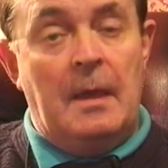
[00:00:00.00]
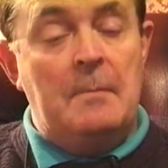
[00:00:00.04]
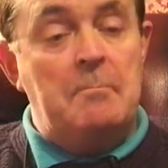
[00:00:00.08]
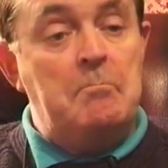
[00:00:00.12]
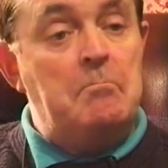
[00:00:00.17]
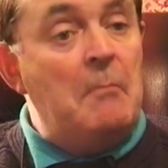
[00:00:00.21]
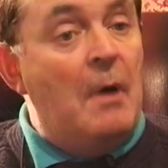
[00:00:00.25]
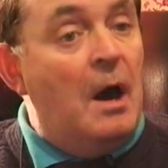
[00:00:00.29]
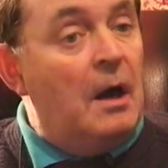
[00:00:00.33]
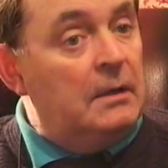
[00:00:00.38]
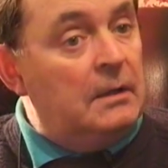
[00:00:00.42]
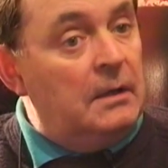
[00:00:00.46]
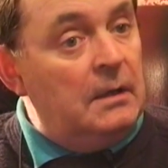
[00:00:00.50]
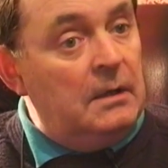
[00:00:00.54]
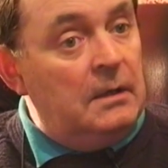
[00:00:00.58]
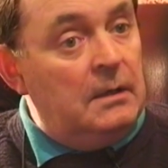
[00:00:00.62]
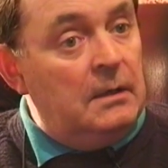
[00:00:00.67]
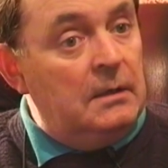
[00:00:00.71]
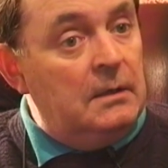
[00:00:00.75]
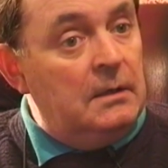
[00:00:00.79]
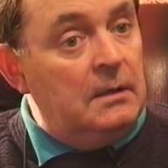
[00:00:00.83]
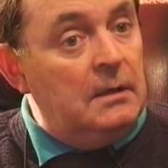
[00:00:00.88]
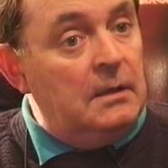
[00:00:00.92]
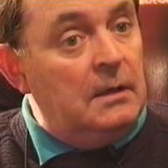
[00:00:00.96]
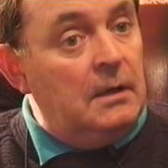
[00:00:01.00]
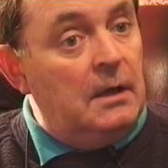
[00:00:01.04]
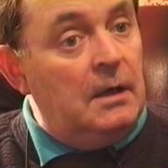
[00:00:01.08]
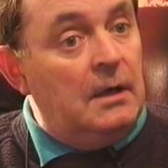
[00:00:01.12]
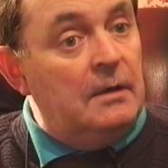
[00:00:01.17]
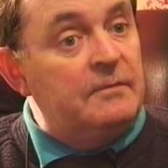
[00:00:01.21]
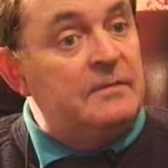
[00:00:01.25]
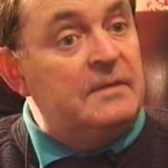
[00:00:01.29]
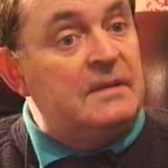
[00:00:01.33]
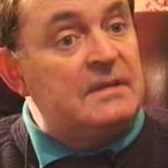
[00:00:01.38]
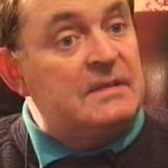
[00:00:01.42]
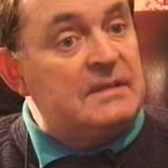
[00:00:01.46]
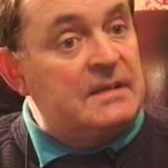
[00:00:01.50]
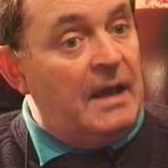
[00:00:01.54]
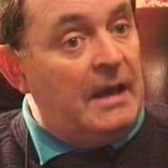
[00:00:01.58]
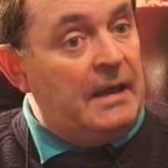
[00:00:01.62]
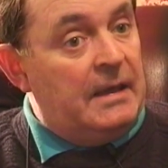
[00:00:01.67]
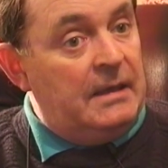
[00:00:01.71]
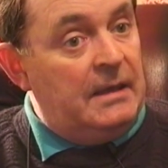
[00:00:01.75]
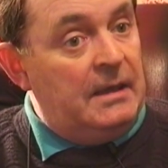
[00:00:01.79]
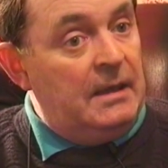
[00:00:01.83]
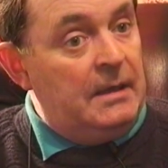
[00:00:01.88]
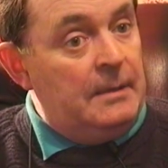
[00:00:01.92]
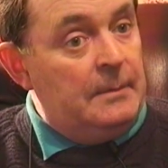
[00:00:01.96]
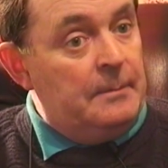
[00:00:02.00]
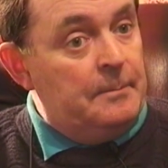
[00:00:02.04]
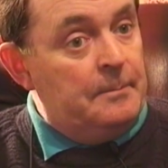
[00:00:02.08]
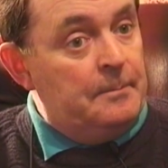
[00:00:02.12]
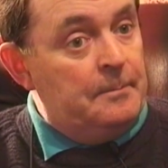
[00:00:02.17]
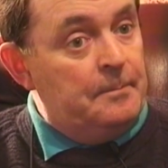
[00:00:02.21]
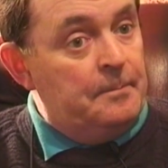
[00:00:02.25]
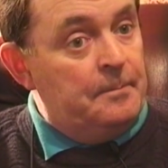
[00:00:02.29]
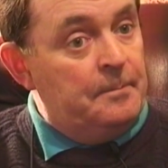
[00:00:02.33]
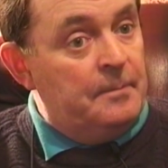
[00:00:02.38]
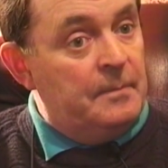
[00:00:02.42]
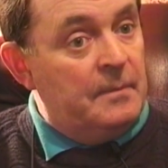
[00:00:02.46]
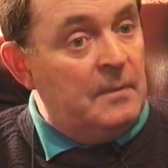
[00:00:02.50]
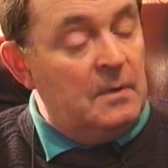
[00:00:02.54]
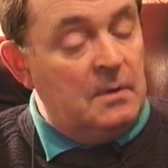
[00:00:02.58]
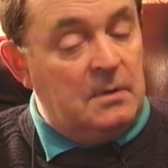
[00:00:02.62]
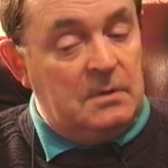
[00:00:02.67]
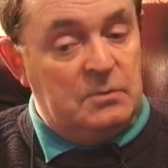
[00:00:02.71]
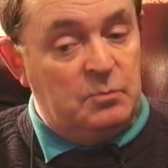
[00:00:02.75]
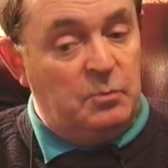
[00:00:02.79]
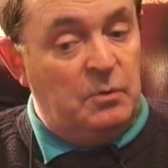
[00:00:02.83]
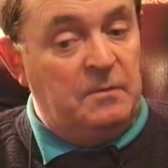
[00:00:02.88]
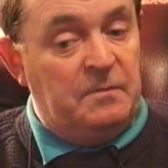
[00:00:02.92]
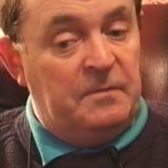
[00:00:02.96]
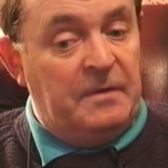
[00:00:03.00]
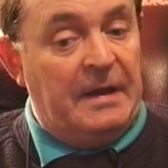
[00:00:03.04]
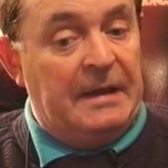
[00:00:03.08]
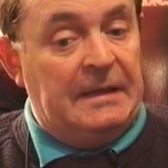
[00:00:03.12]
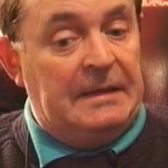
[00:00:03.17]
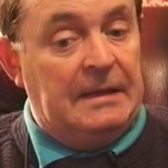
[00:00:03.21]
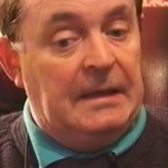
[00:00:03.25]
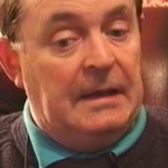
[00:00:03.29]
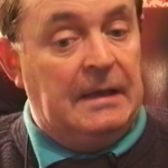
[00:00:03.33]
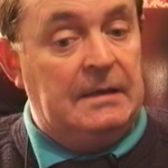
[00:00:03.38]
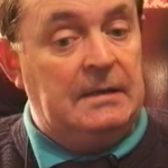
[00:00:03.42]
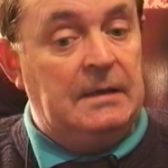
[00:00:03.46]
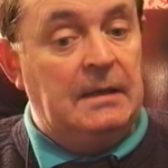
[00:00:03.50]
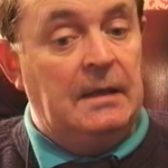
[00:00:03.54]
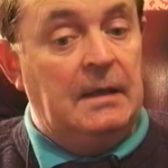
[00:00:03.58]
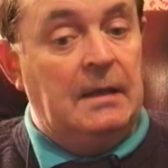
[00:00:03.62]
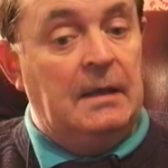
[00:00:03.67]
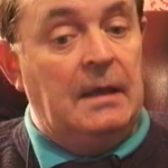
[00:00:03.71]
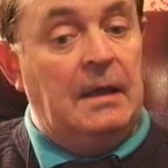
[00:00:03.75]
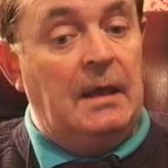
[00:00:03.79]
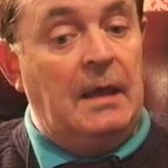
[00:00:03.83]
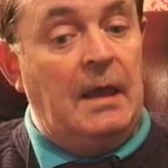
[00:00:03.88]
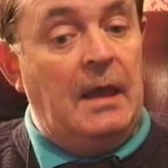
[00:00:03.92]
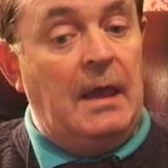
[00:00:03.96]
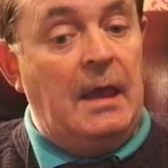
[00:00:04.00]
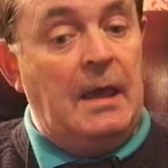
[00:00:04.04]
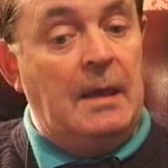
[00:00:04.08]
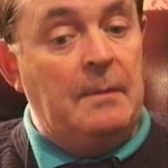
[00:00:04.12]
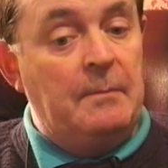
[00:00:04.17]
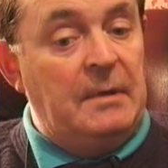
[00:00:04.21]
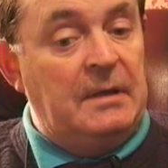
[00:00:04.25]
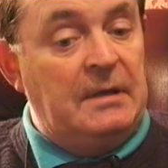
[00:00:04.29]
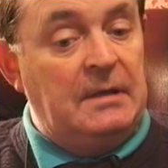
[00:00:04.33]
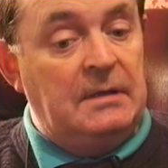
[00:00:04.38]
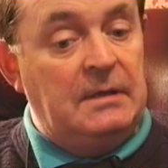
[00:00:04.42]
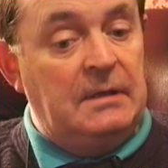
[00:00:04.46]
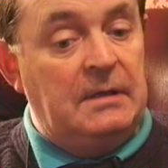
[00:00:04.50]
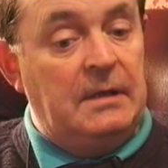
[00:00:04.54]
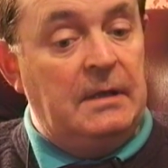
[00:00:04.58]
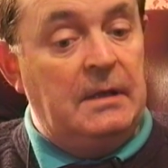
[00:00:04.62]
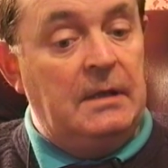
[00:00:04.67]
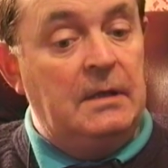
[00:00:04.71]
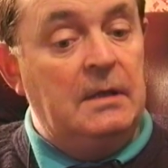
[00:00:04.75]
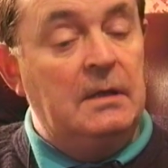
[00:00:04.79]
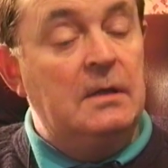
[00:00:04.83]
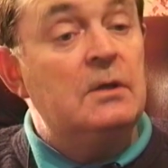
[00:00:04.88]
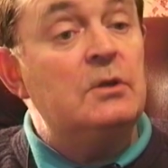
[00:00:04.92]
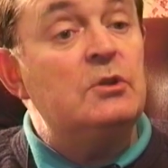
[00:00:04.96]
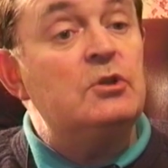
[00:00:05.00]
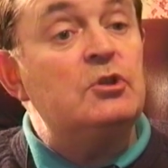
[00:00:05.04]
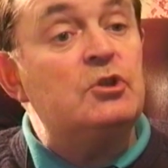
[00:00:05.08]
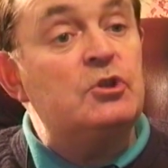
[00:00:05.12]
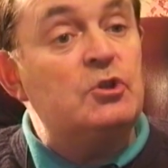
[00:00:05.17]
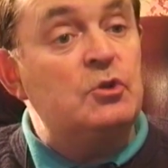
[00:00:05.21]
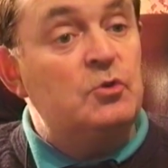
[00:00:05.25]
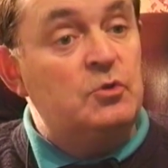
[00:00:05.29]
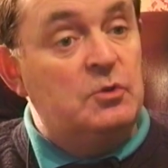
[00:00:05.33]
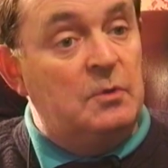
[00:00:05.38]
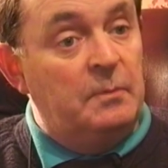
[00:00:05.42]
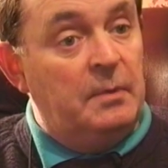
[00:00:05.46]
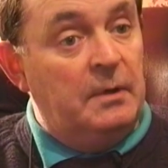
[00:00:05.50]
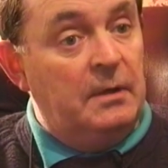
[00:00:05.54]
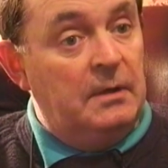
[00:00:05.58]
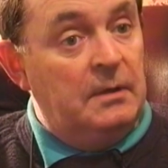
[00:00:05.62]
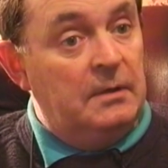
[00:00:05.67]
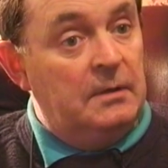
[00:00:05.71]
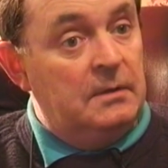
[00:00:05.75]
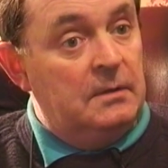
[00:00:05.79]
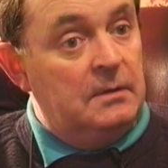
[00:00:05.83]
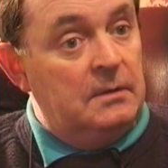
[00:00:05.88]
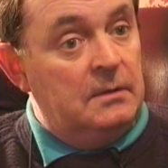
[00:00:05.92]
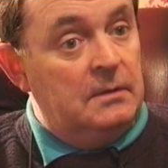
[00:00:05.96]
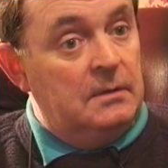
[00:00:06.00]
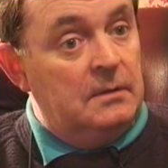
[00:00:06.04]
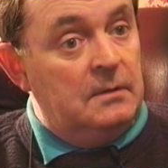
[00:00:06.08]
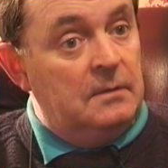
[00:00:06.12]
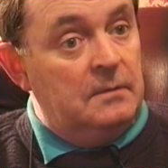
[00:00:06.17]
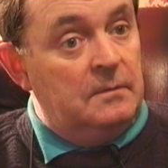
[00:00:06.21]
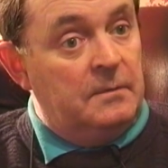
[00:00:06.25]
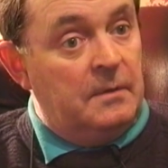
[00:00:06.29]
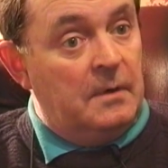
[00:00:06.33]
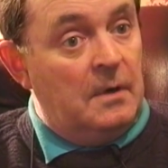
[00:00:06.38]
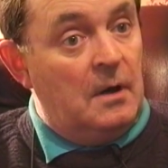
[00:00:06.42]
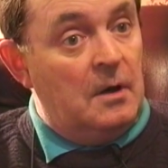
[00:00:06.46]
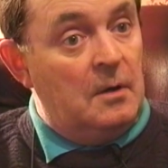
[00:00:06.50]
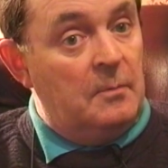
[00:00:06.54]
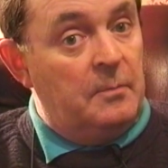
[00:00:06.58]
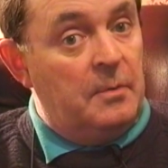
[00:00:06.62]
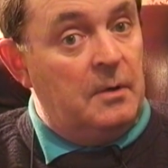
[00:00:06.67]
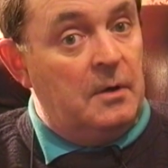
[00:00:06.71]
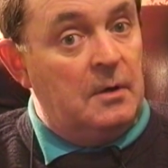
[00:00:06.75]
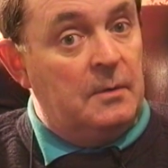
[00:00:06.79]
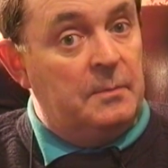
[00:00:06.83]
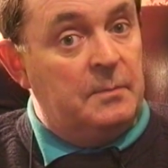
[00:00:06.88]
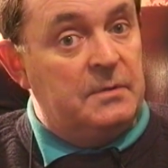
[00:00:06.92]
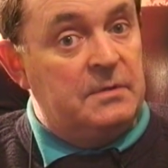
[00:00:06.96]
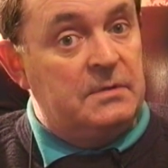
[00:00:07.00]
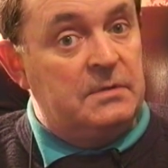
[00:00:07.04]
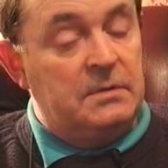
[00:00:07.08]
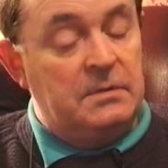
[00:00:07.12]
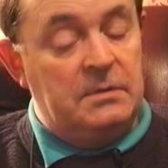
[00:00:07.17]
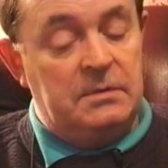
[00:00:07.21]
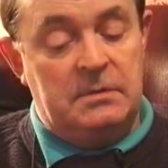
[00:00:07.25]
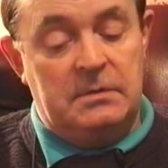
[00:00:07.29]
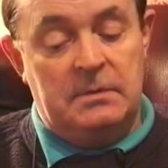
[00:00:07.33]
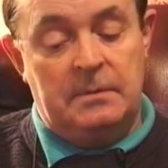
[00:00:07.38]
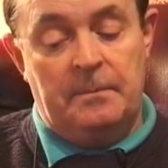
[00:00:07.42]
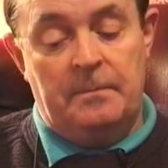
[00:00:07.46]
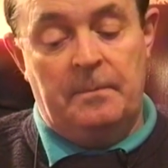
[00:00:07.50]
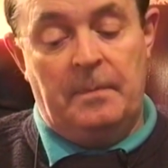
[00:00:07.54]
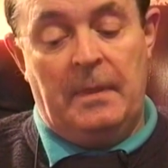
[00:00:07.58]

model of the psyche, because we find that eminently suitable for our purposes.